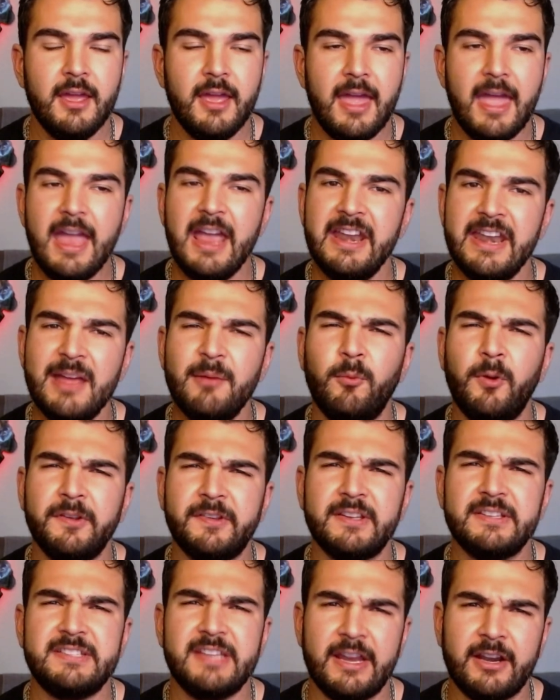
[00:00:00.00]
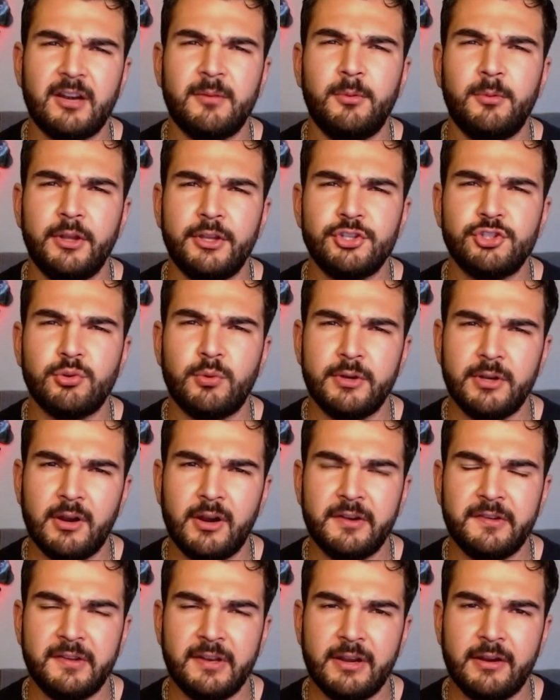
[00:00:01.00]
A&M wasn't terrible in short
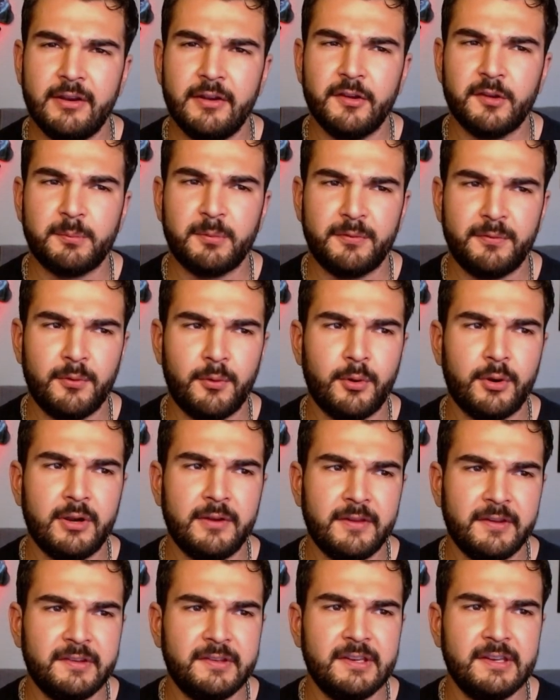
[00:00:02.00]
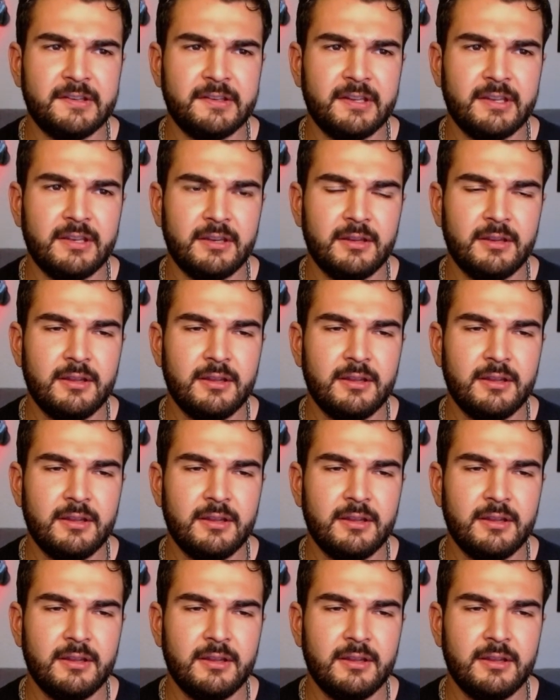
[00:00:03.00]
yard scenarios before in the season.